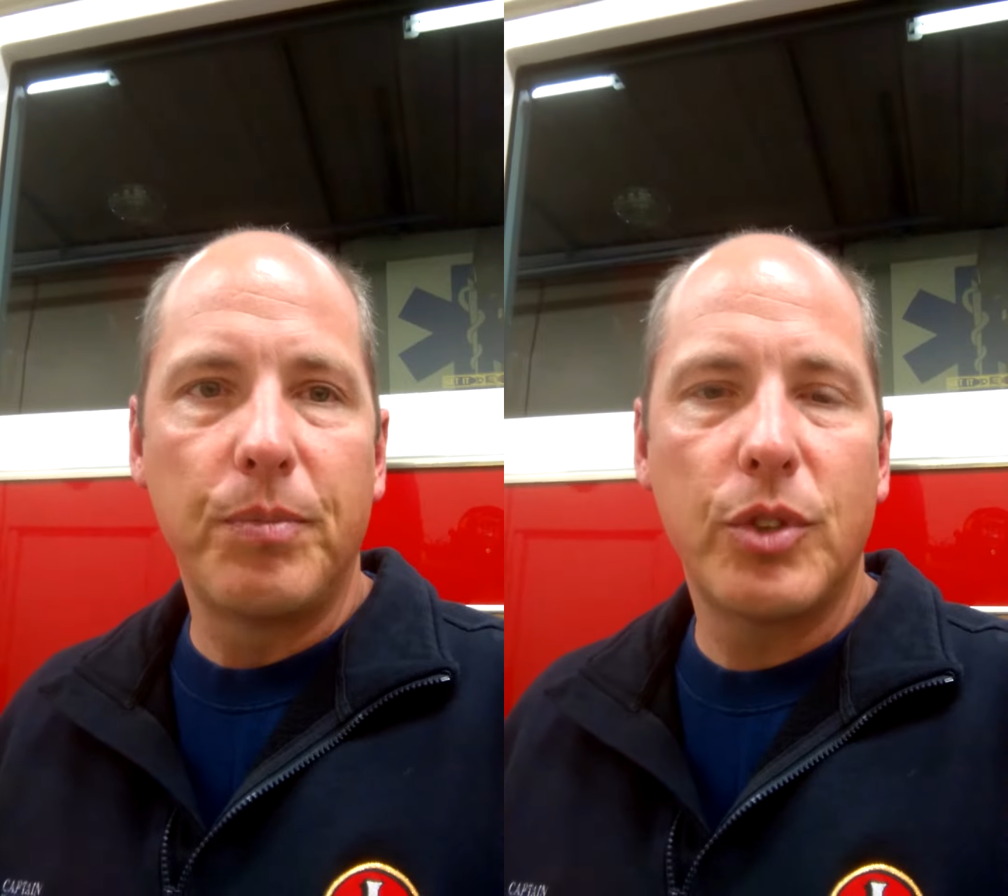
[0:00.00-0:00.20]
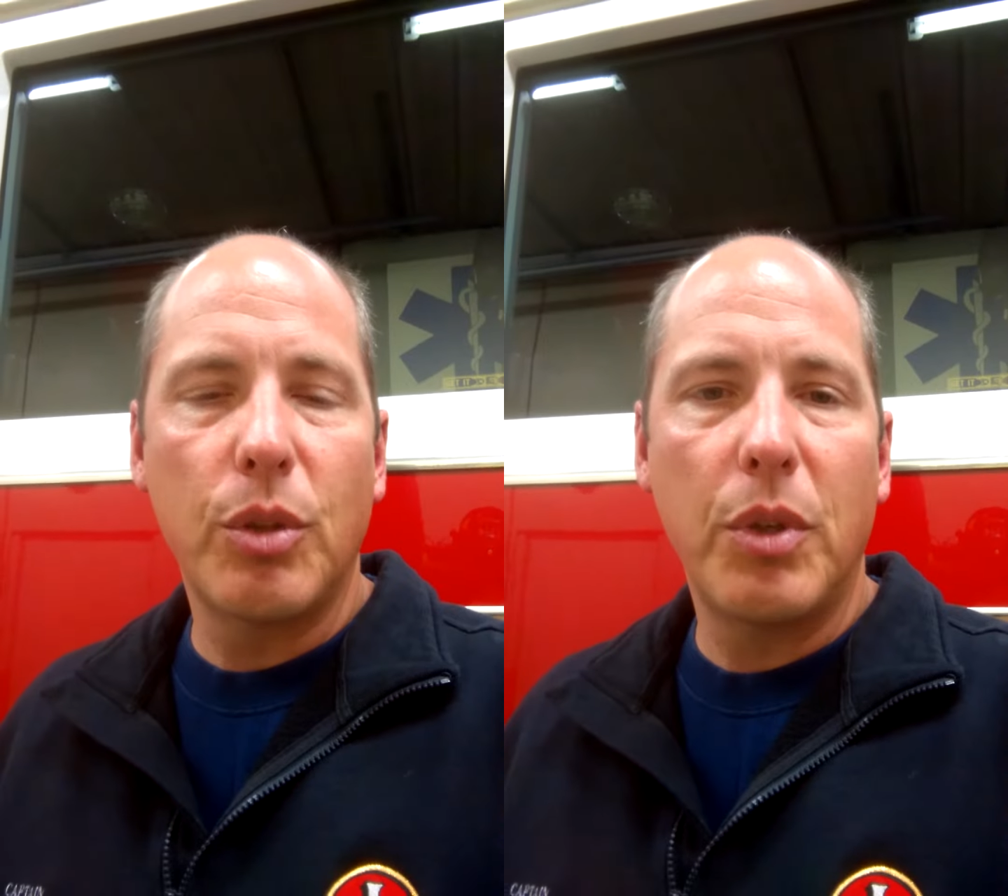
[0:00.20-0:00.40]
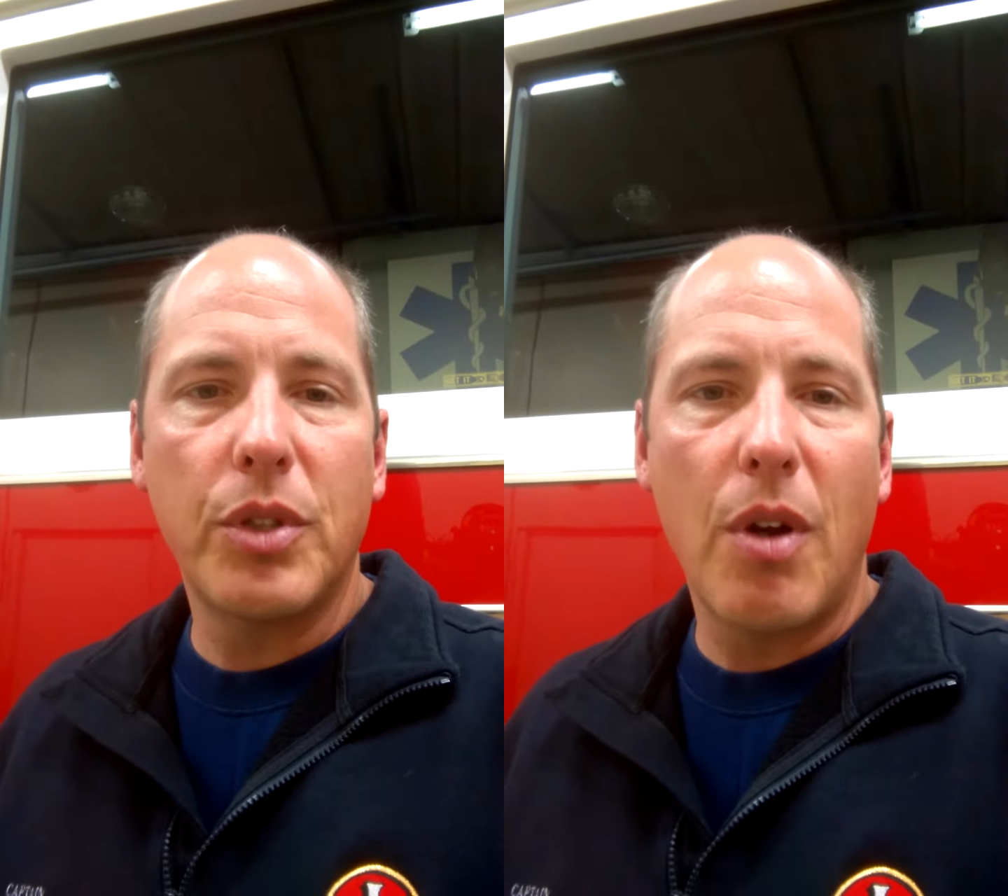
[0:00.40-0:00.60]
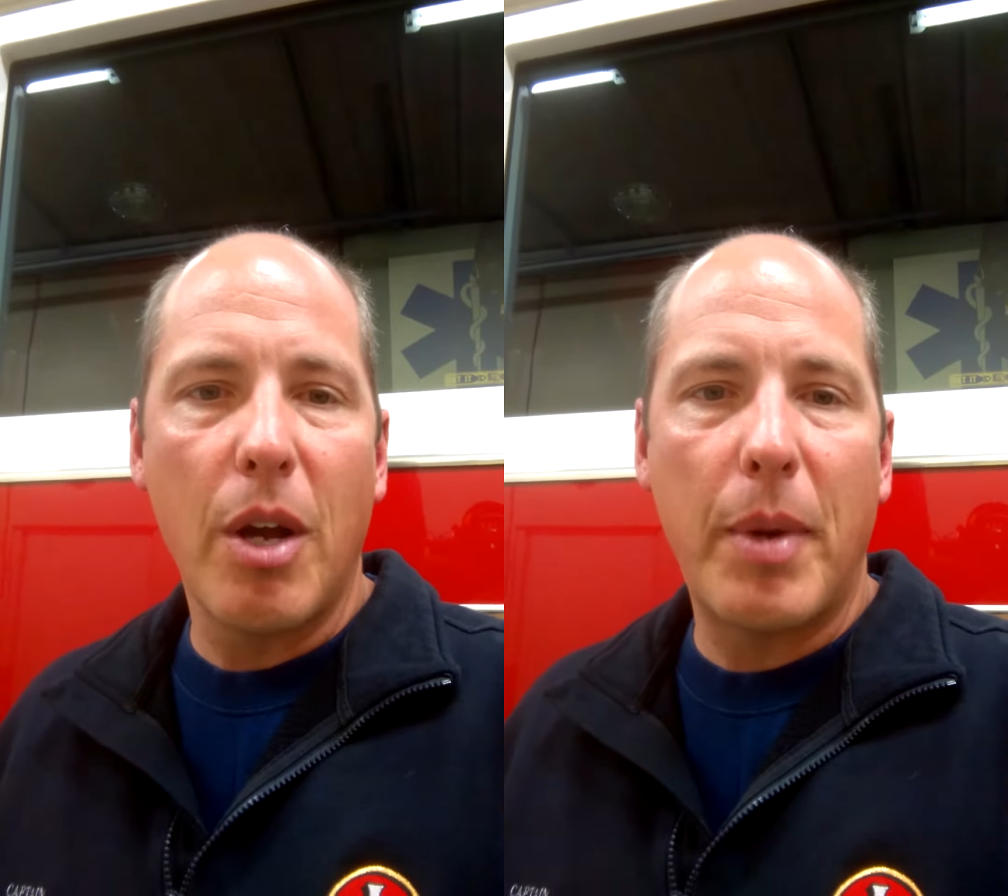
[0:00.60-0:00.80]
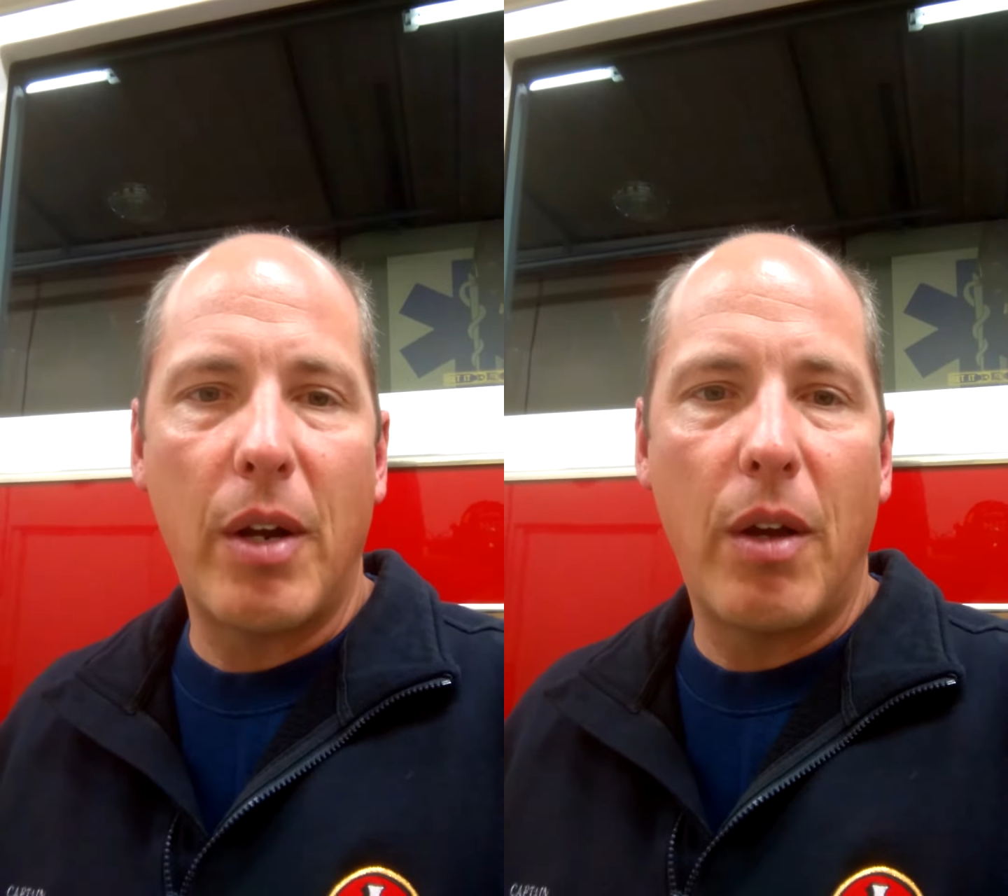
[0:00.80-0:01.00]
So we'll
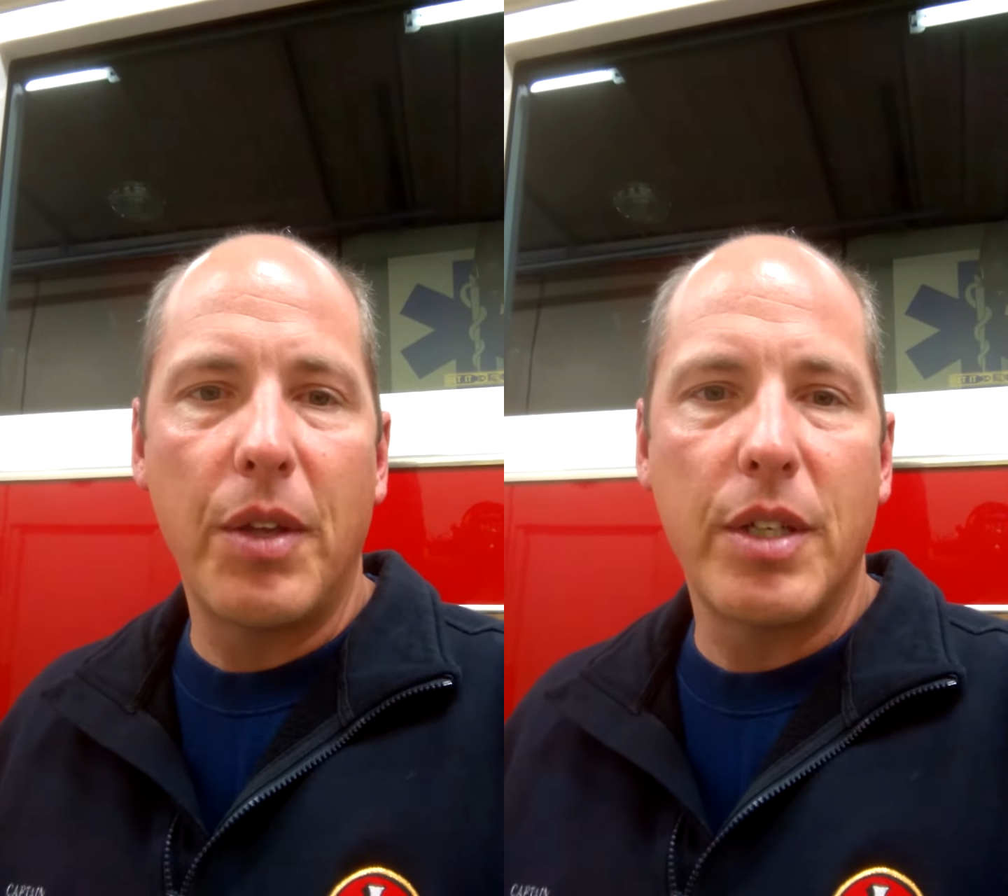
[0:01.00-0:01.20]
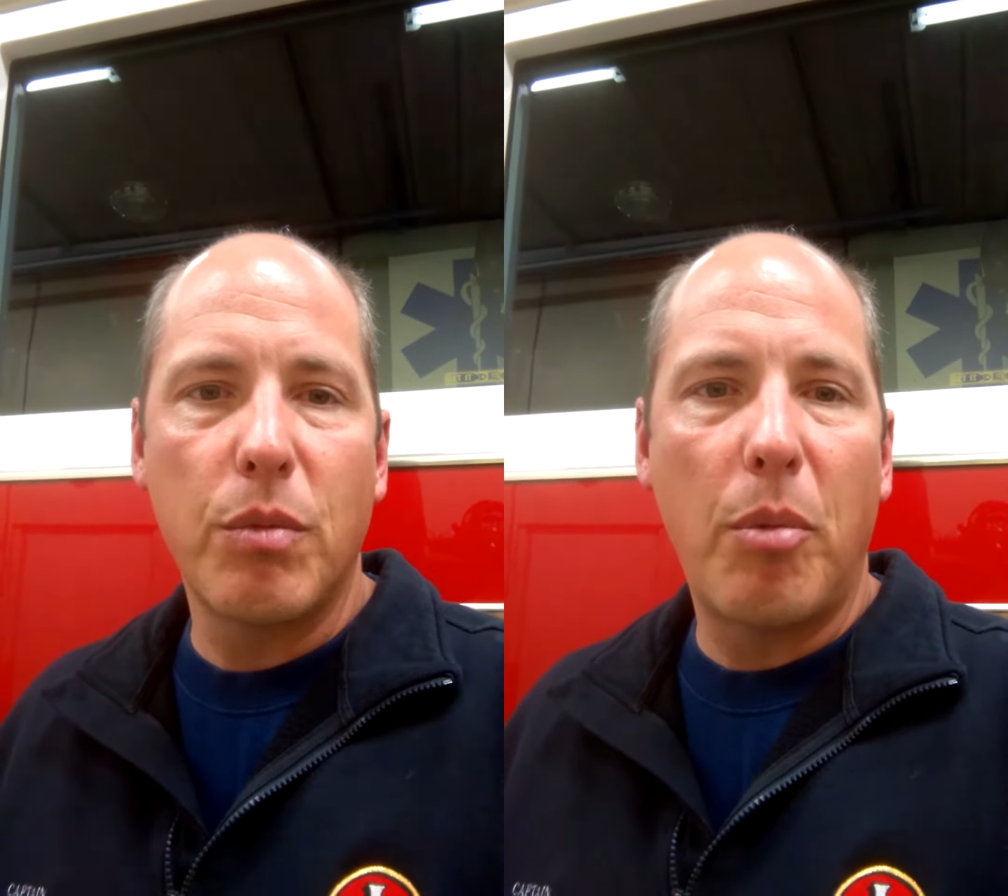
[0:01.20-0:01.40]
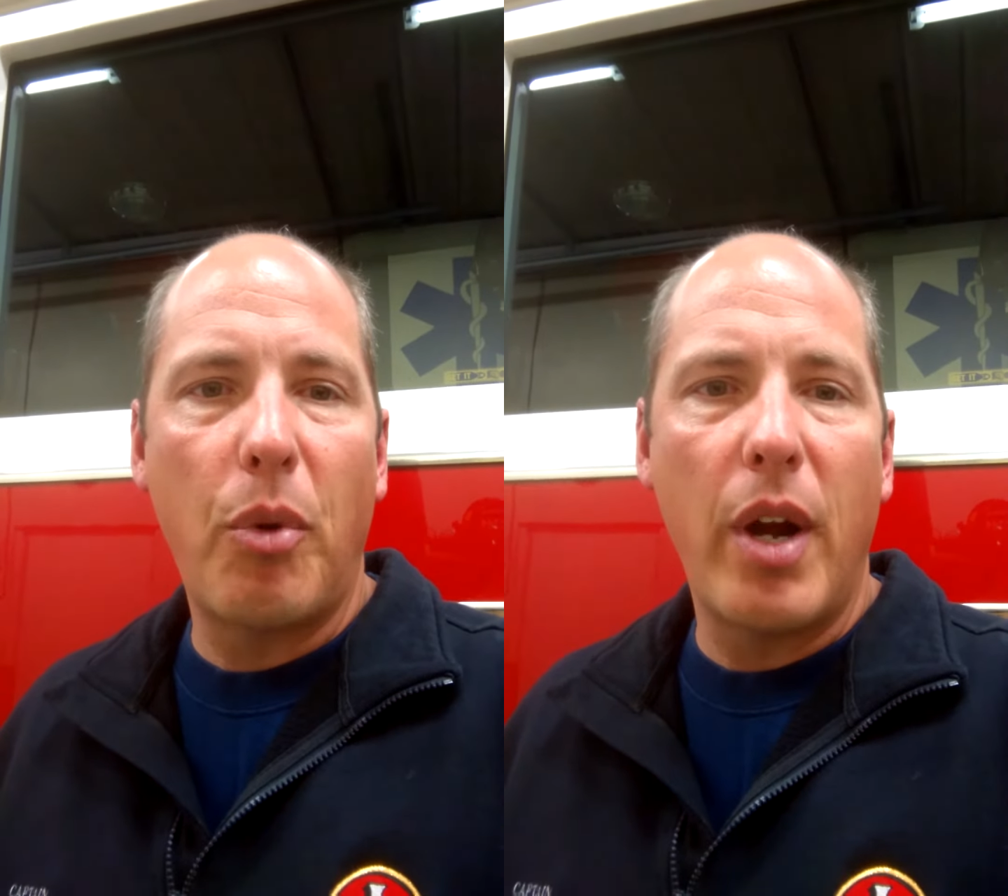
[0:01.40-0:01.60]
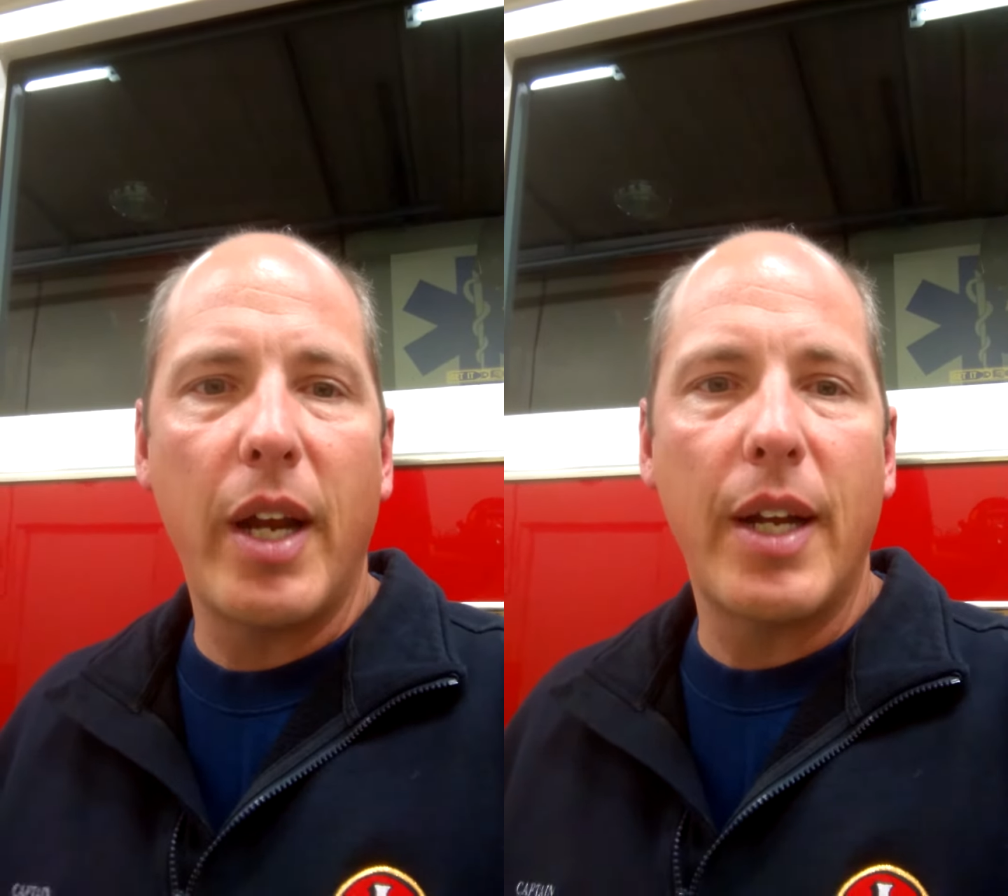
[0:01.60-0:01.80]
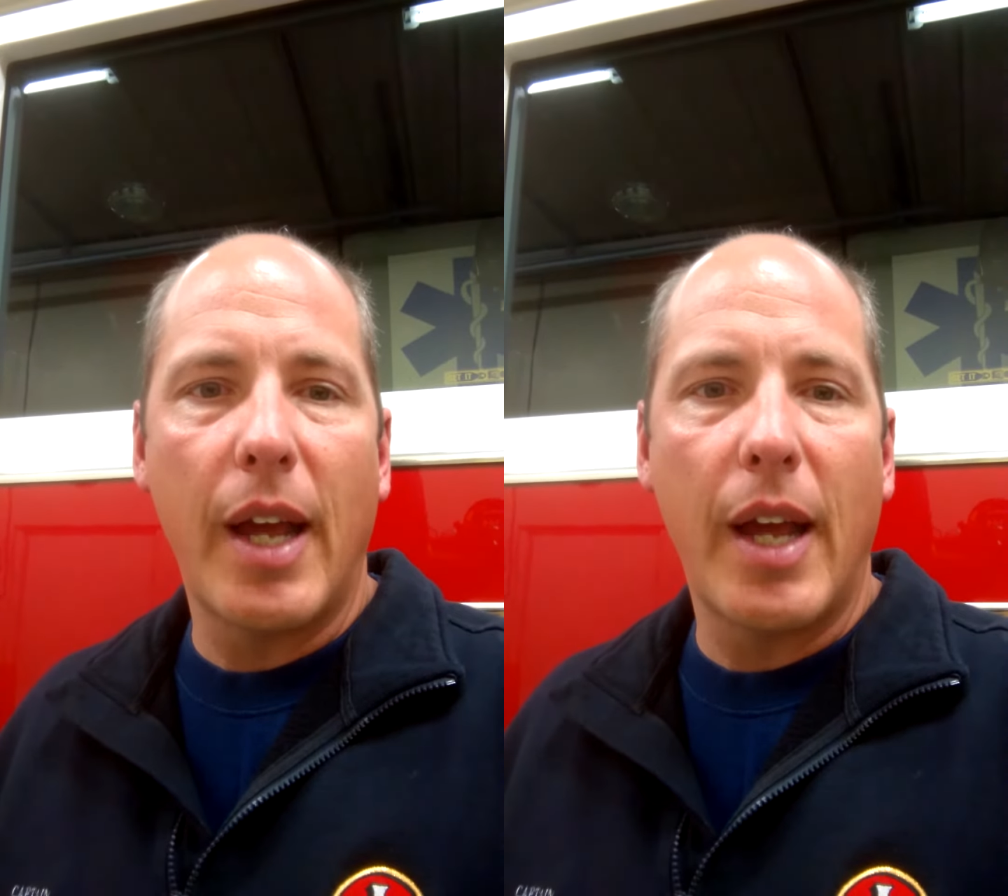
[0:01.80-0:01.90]
talk about all these and we'll break it